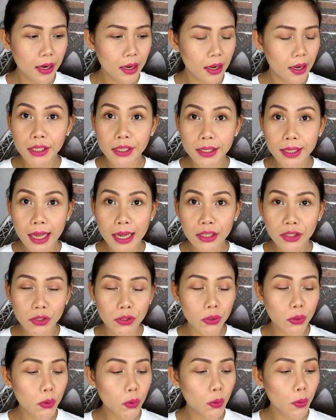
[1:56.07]
It's not
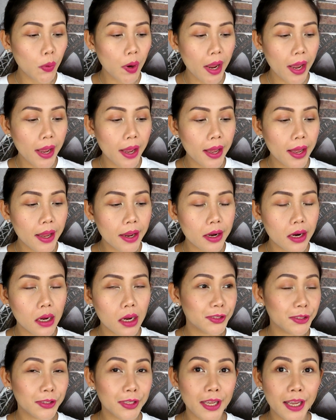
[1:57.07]
too red.
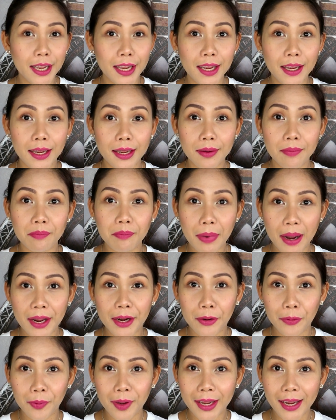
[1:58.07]
Today, by
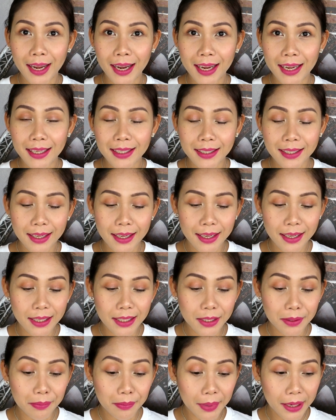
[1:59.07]
the way guys,
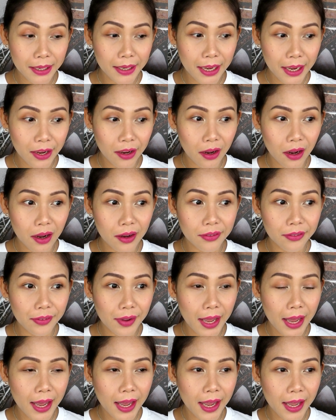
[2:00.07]
is my day off
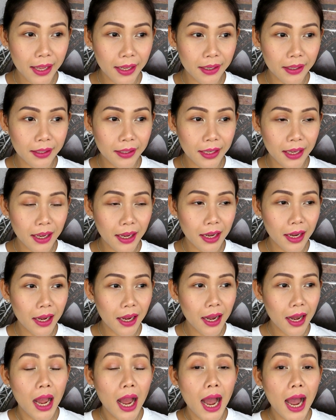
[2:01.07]
and uh,
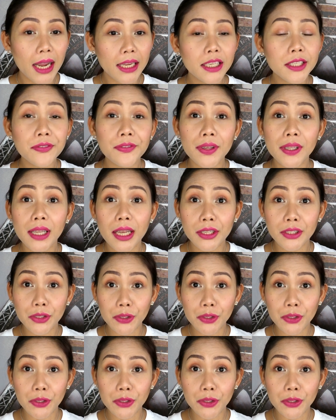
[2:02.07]
I just feel like